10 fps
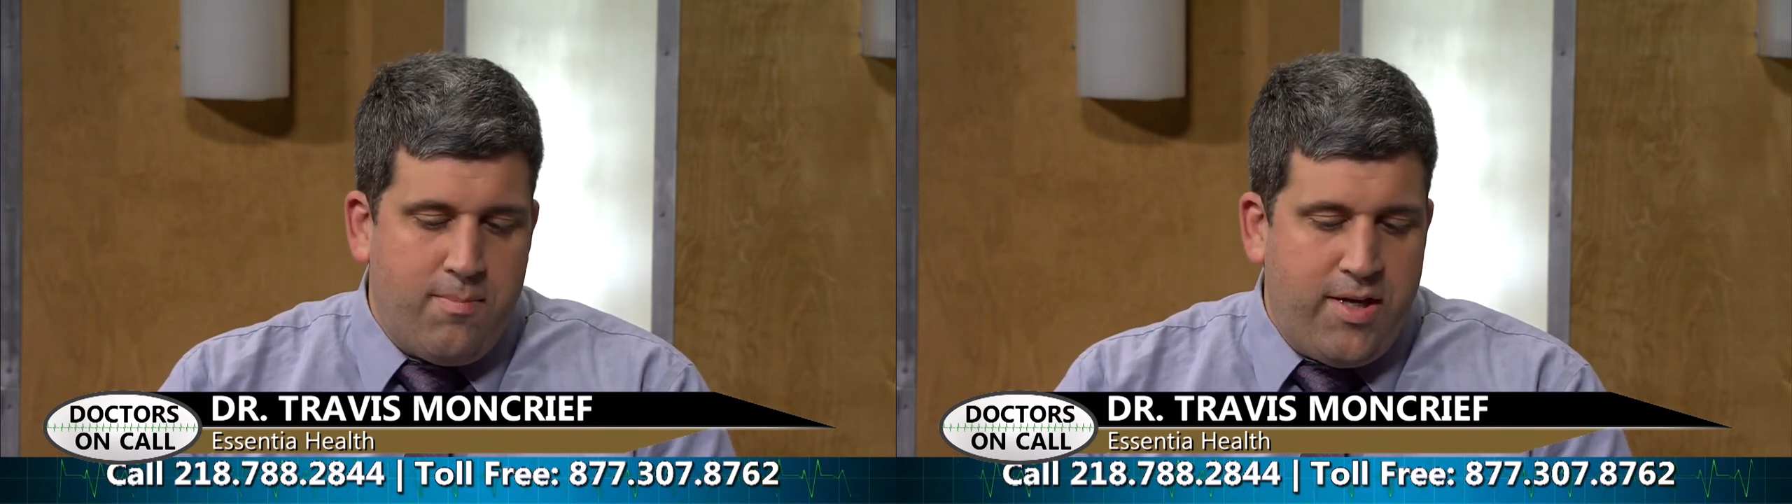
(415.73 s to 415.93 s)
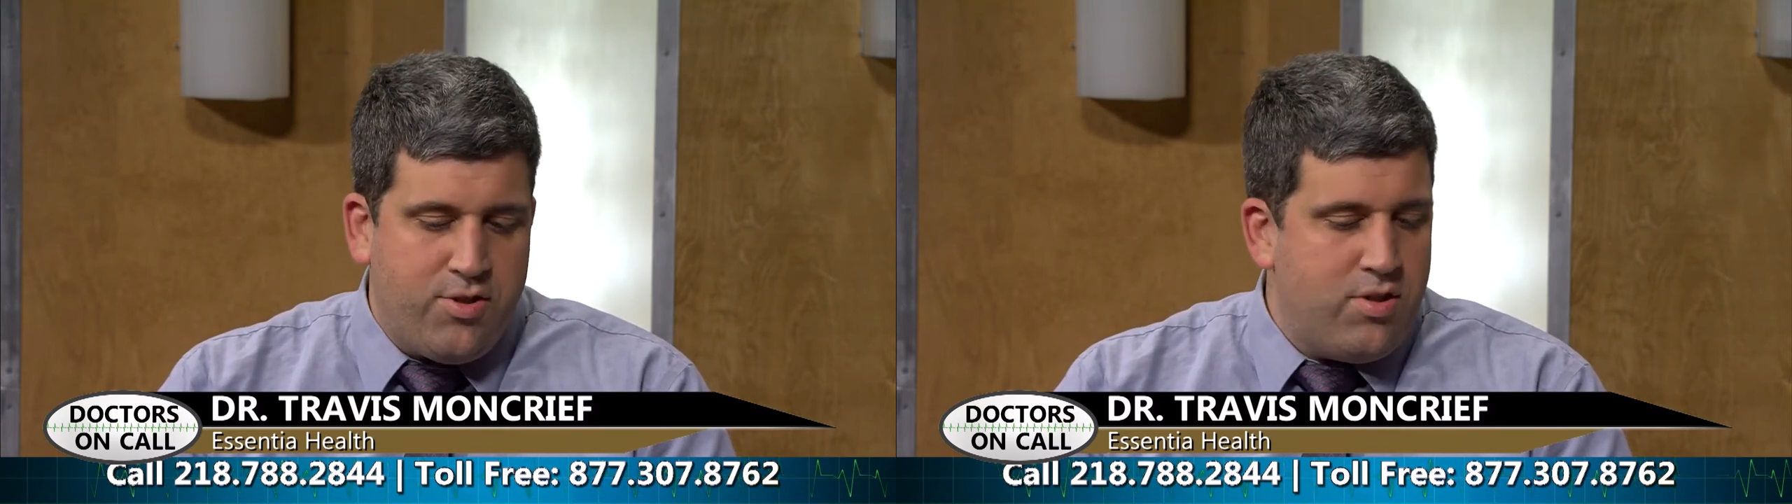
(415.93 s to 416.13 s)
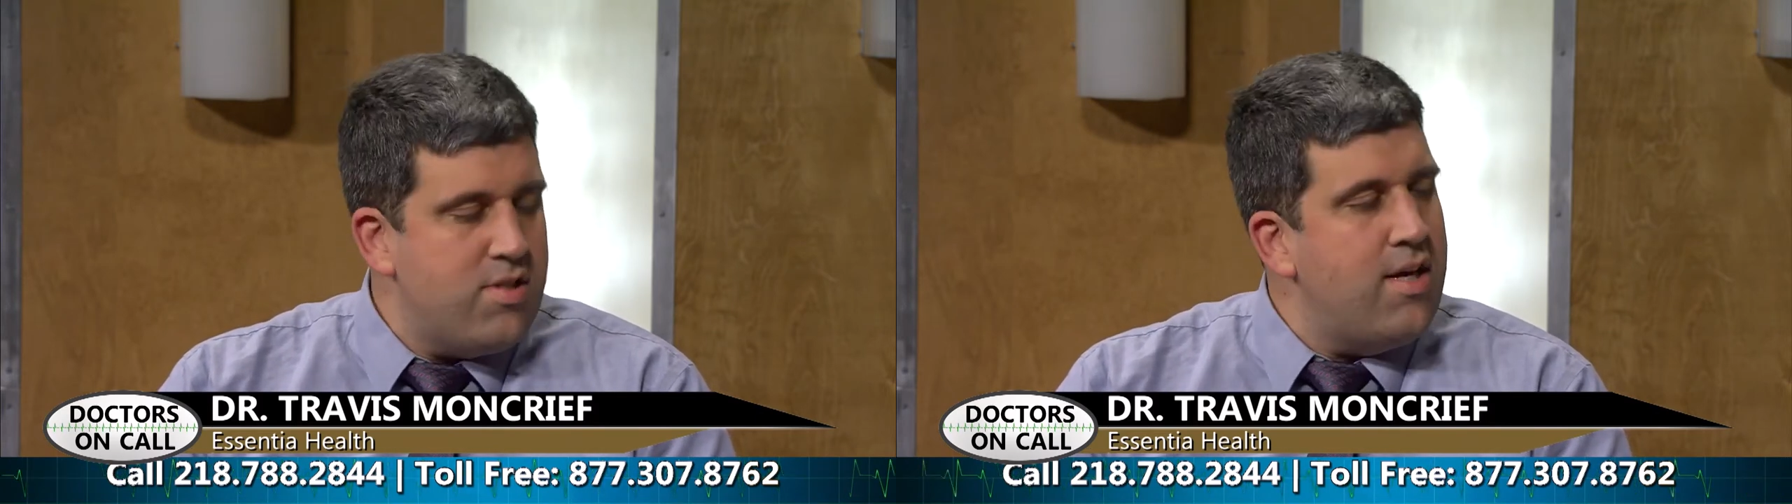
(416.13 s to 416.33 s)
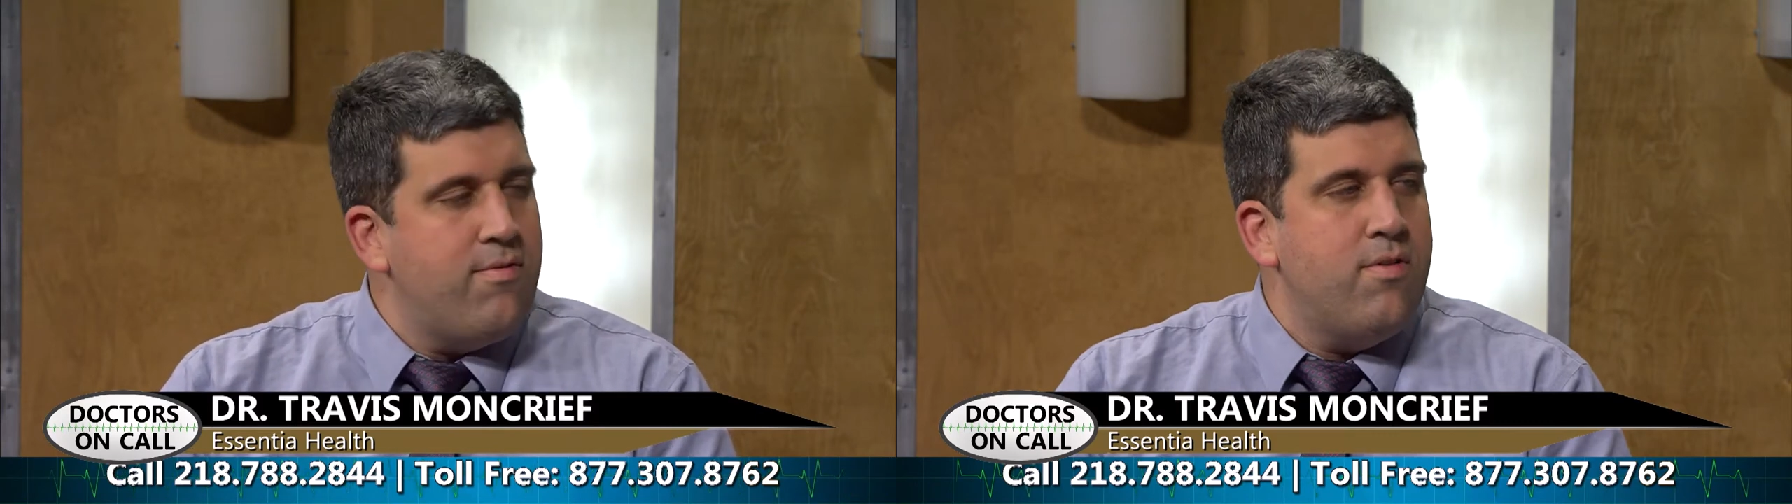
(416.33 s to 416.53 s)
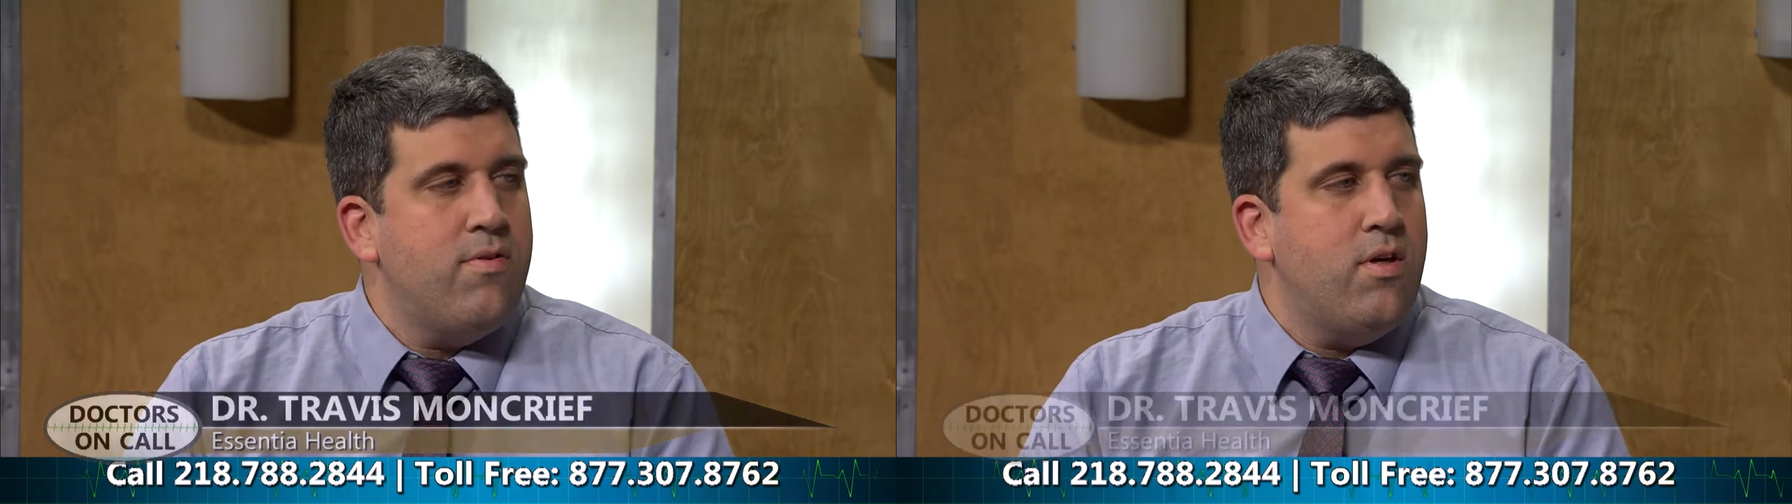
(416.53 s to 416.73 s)
patients have
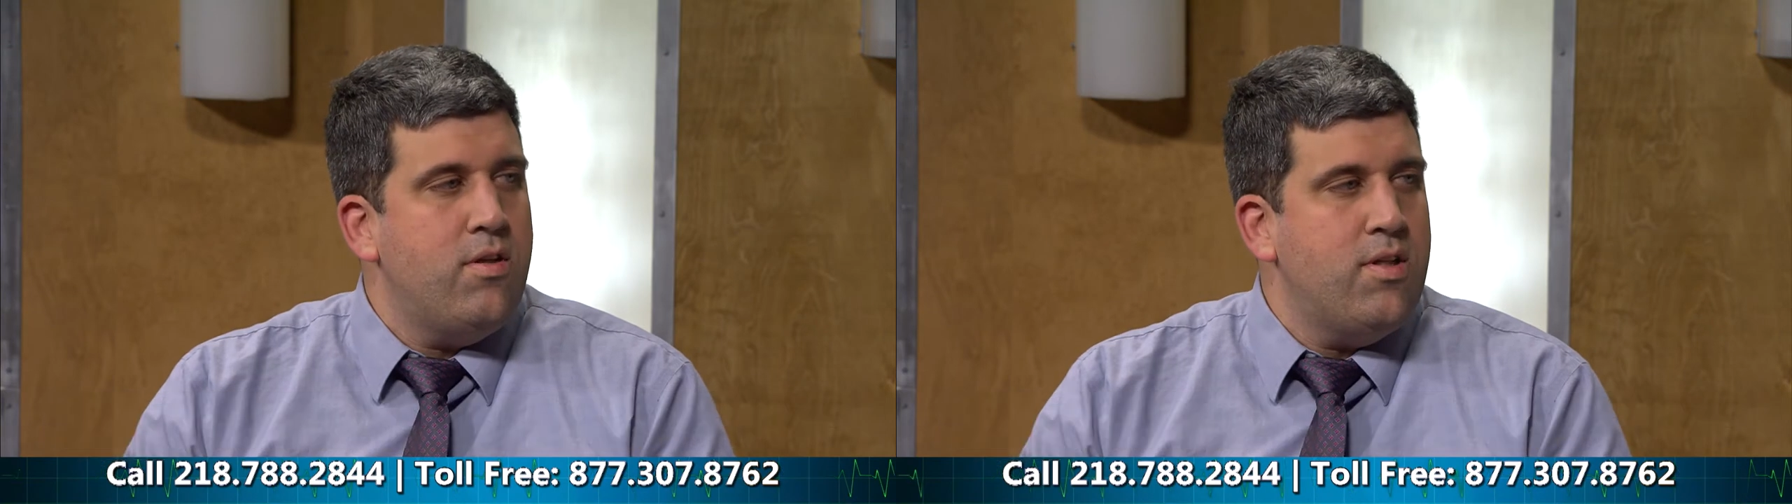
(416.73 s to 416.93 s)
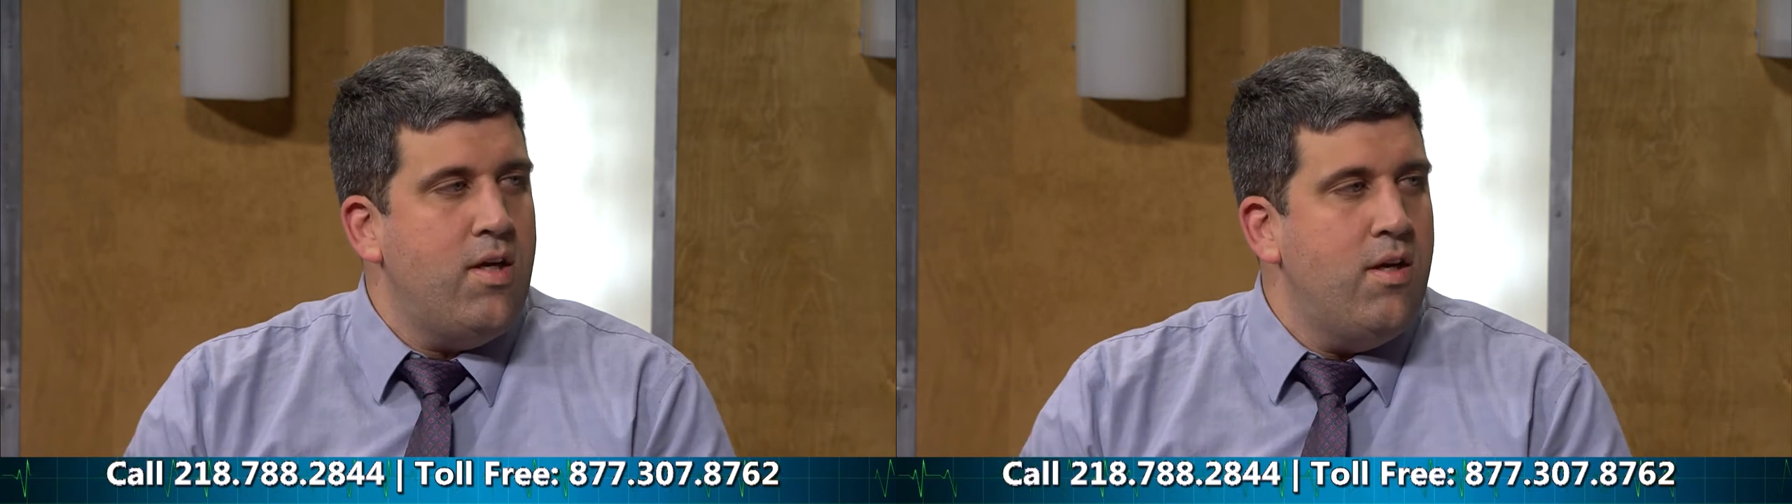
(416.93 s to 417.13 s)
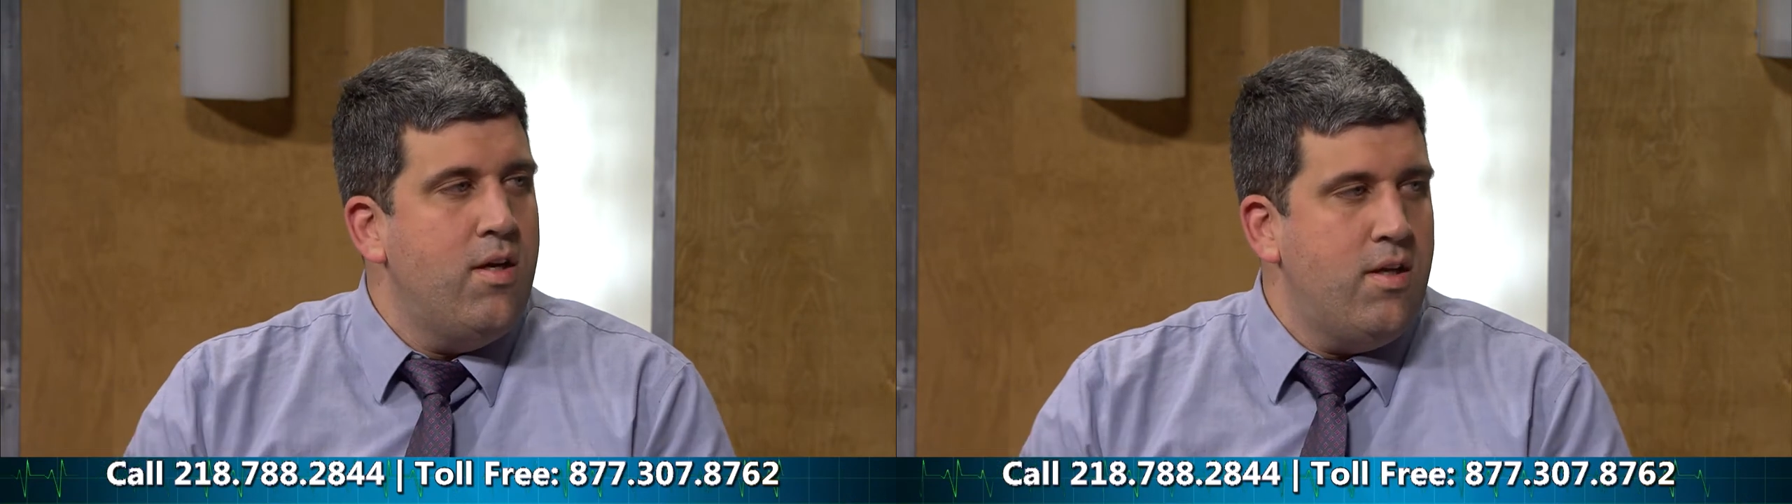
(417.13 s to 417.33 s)
difficulty